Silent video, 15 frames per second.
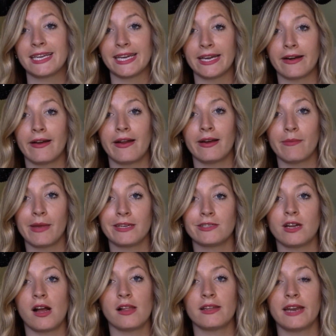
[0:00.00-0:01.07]
and get on Haunted
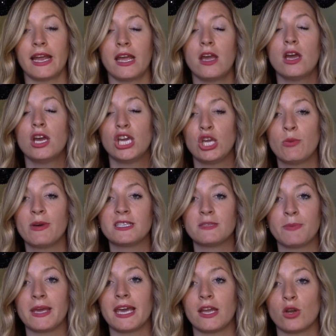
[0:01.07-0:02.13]
Mansion Holiday, you must
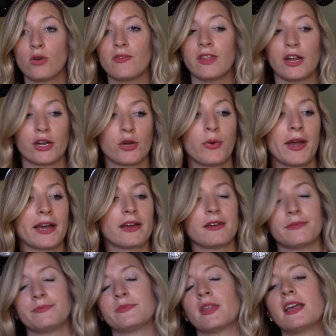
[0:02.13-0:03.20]
be getting over there quick.
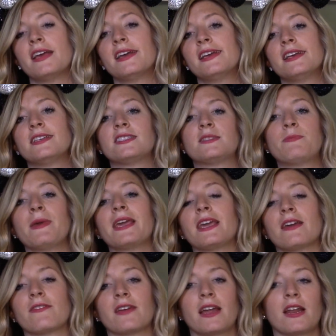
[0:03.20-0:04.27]
Speaking
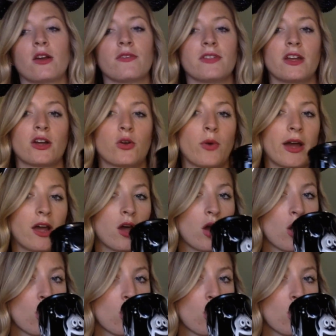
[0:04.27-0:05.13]
of getting over there quick,